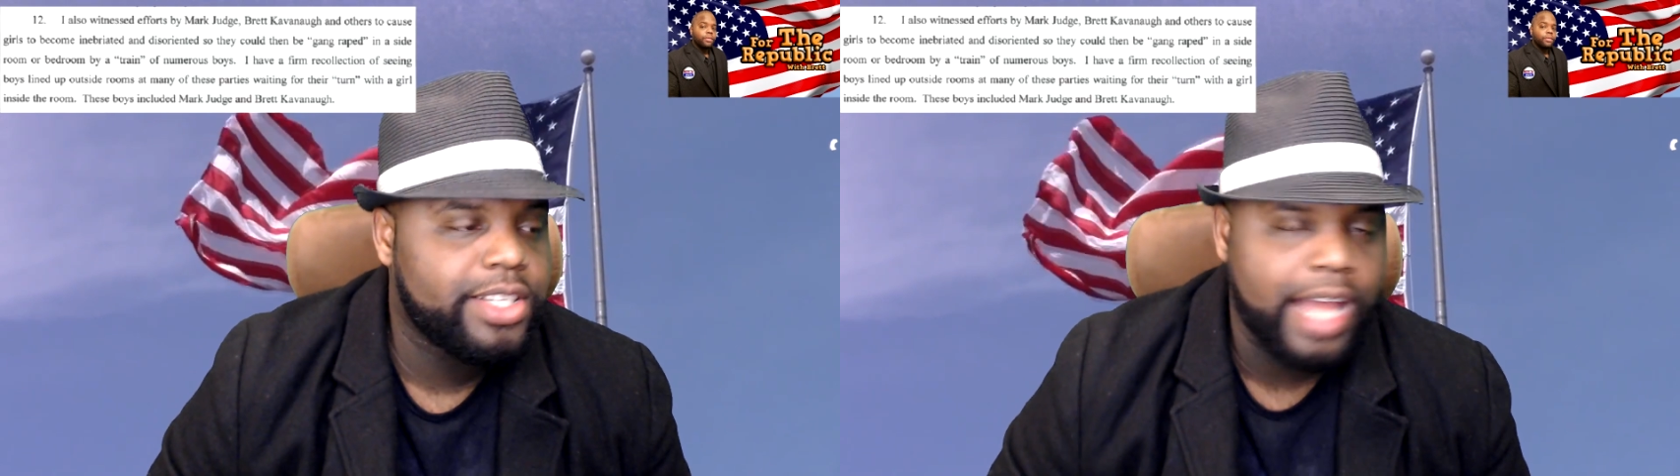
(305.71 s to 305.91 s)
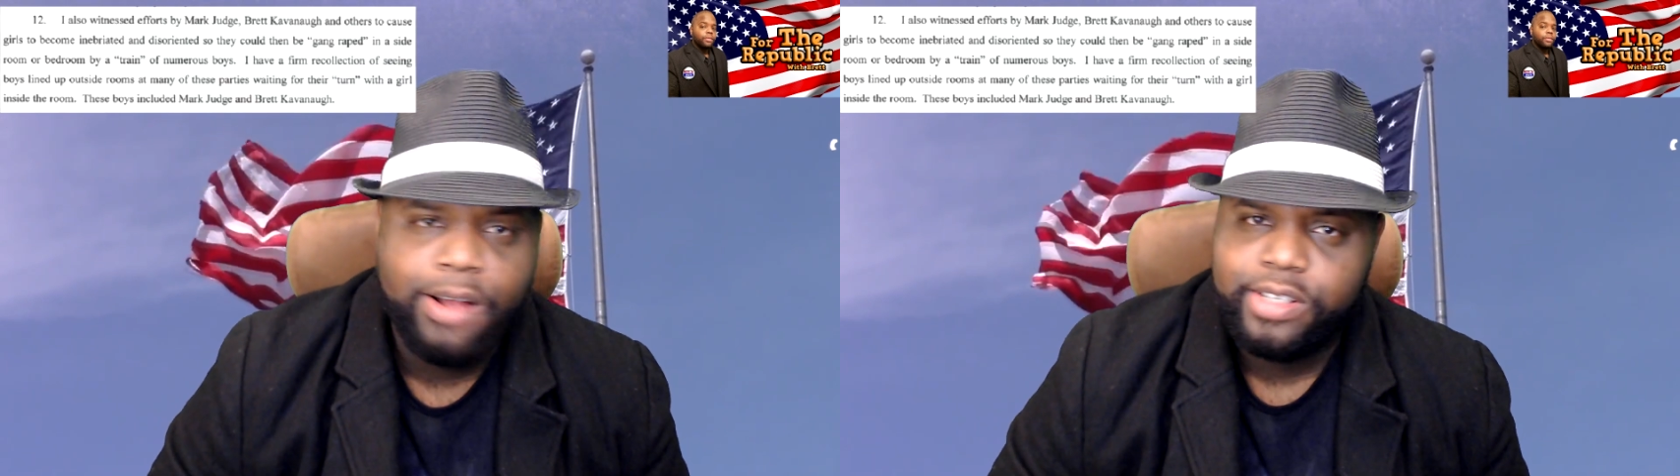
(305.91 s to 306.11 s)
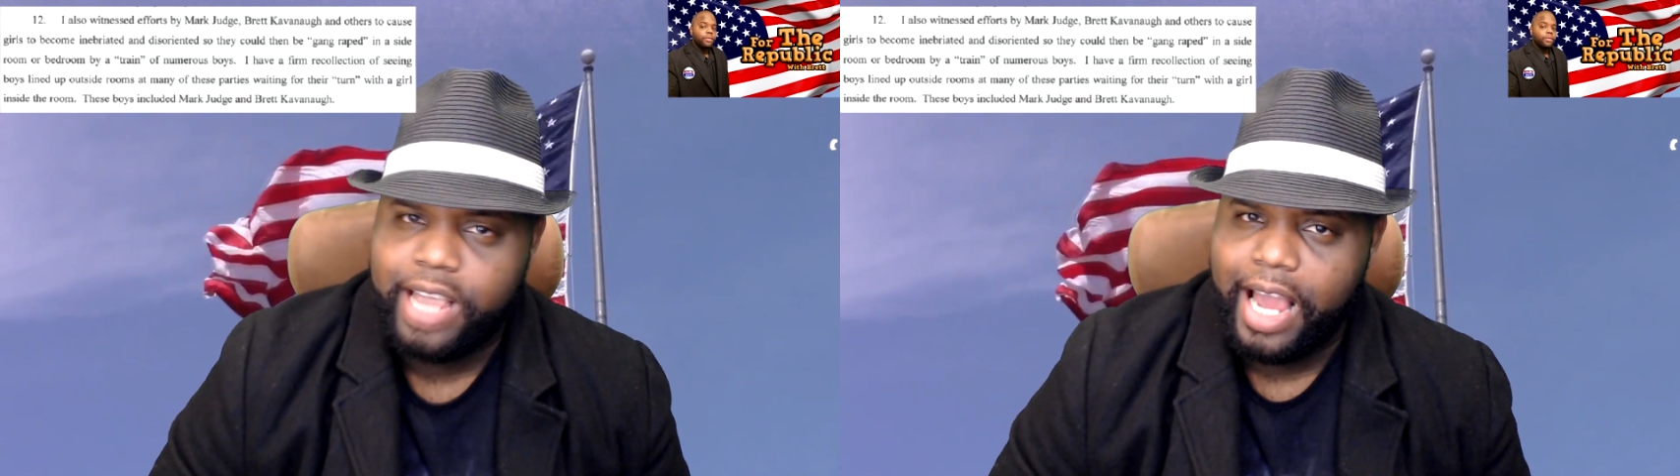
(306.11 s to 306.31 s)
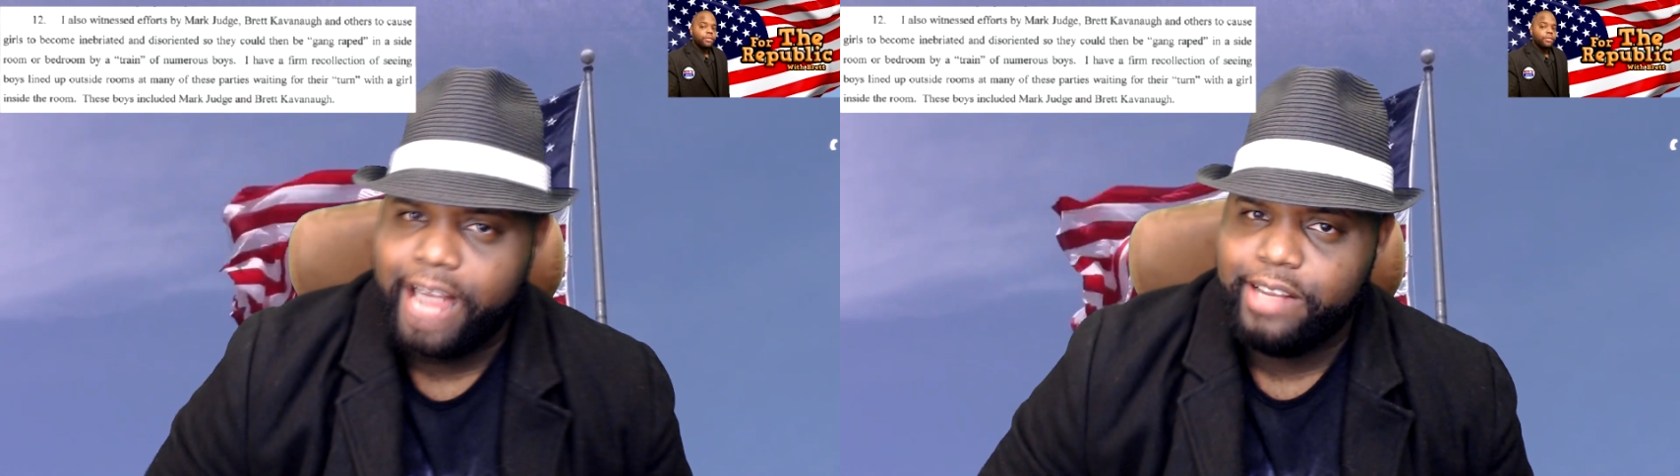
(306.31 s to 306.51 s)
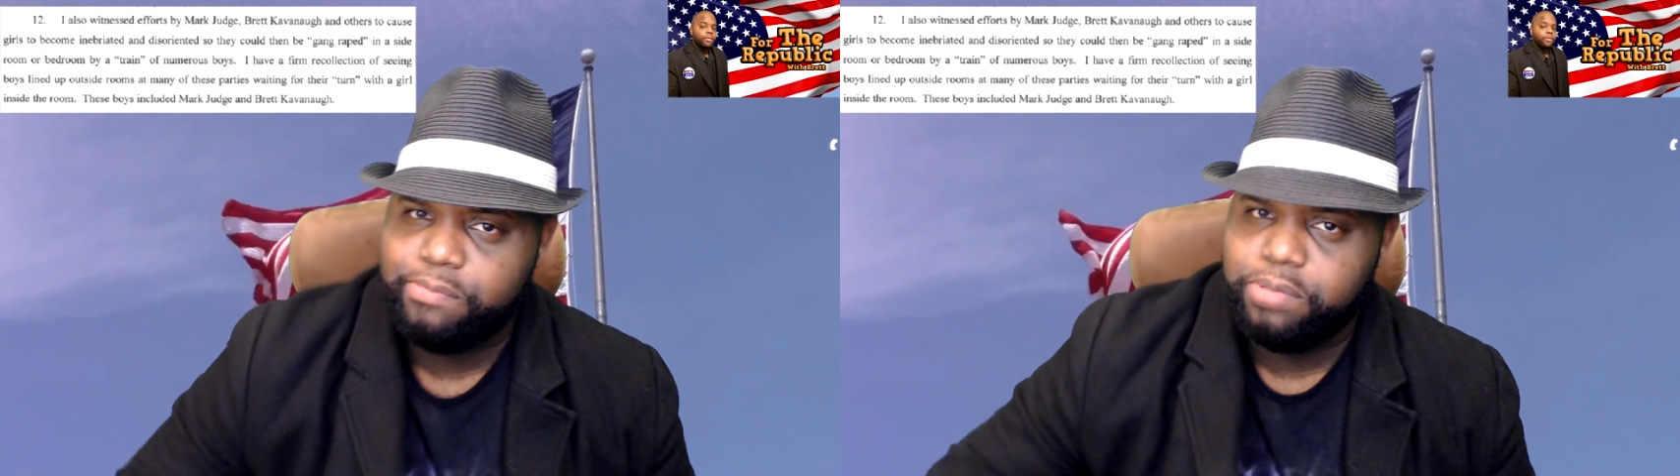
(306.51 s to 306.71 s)
sounds
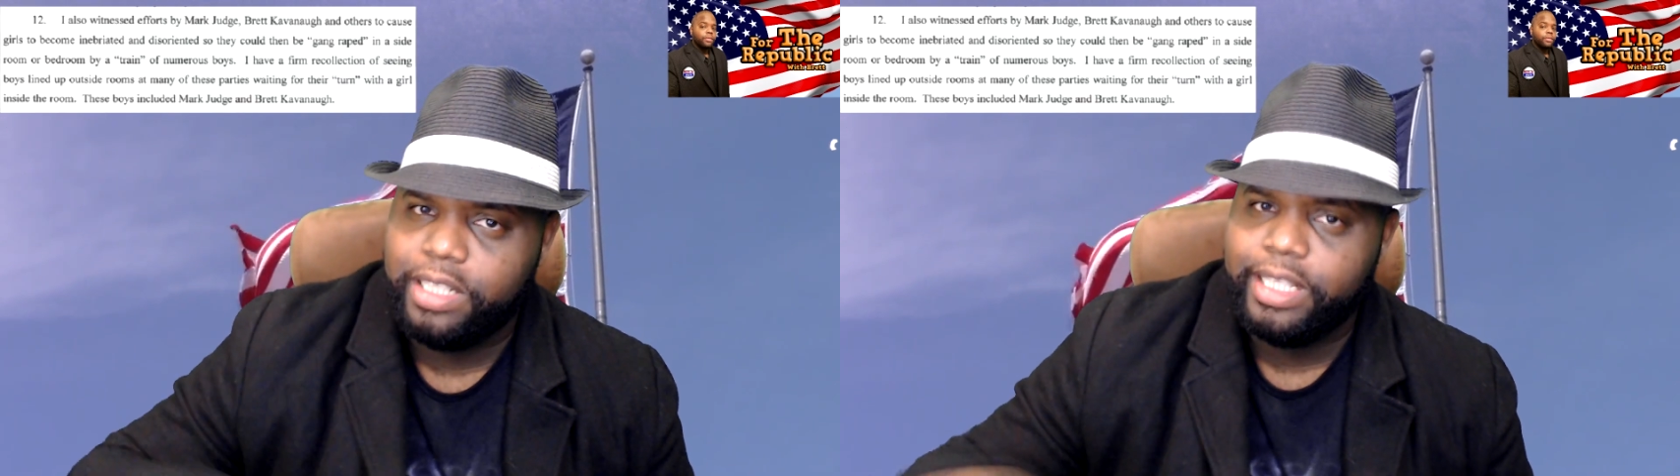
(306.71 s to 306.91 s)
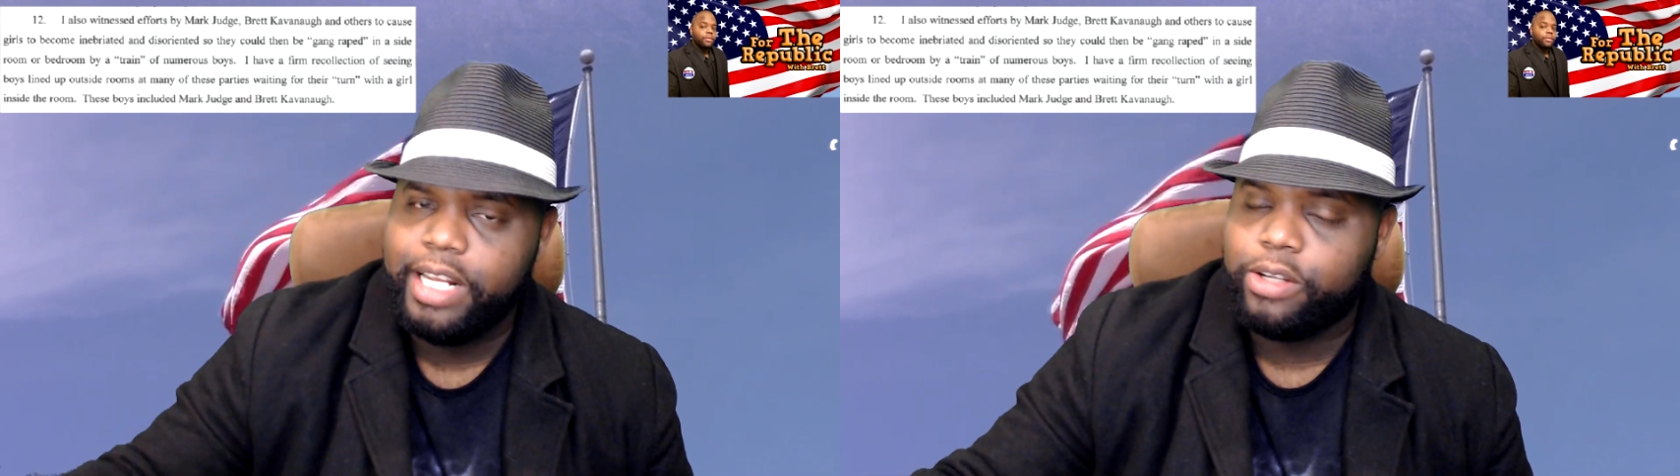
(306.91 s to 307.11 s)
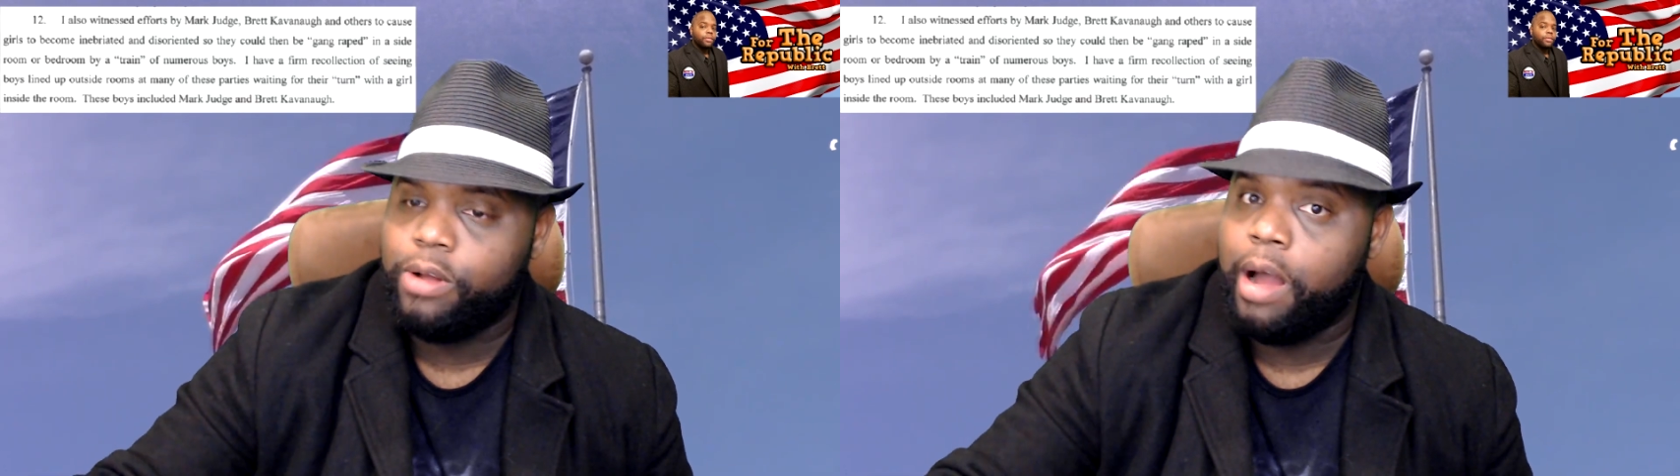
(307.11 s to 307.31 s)
kind of political.